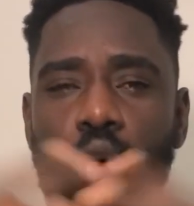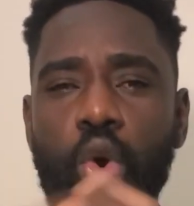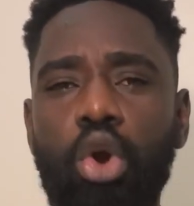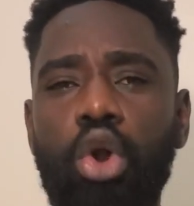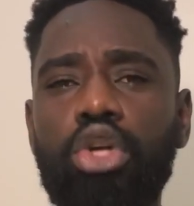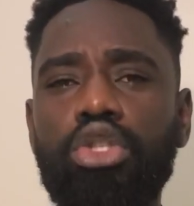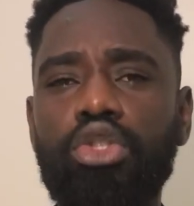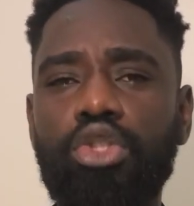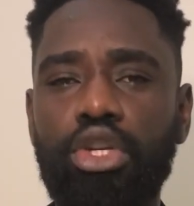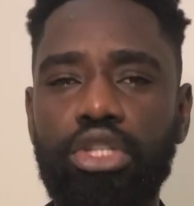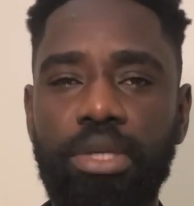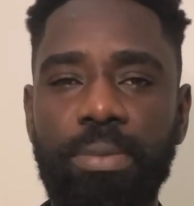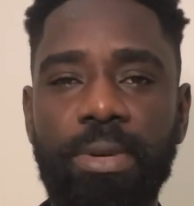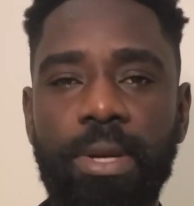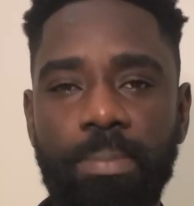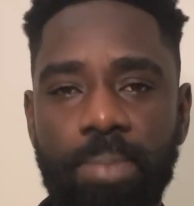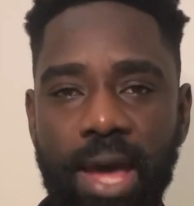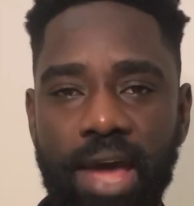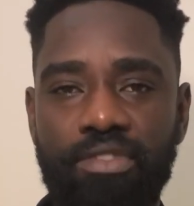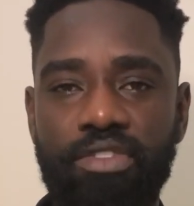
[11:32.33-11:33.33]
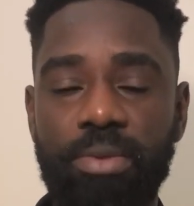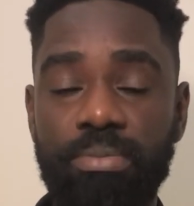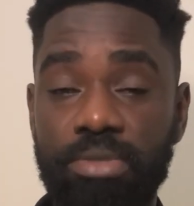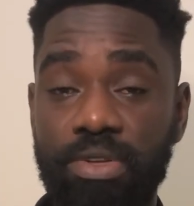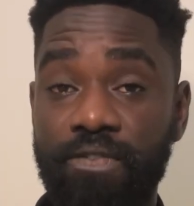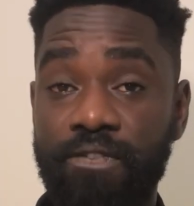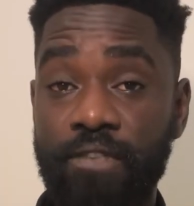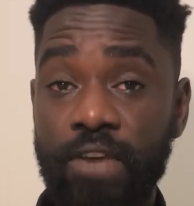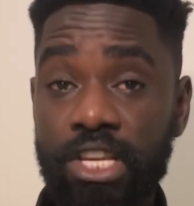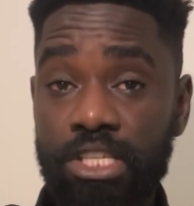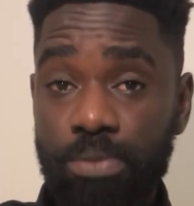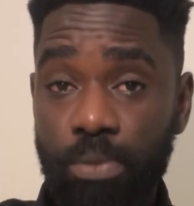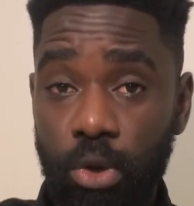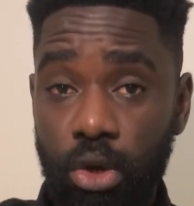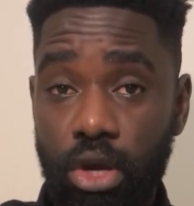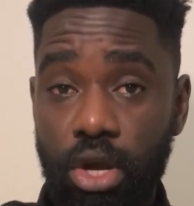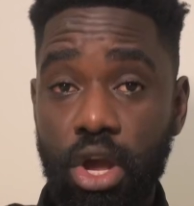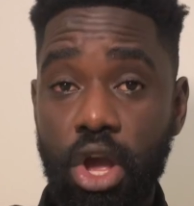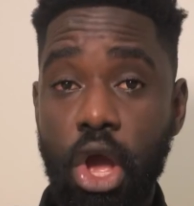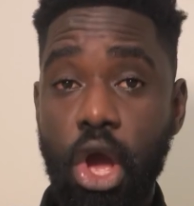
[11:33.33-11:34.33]
Go on all social media platforms on
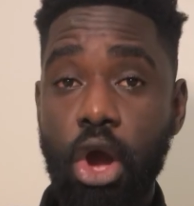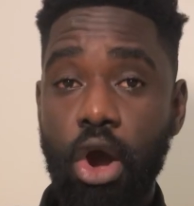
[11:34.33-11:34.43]
Facebook,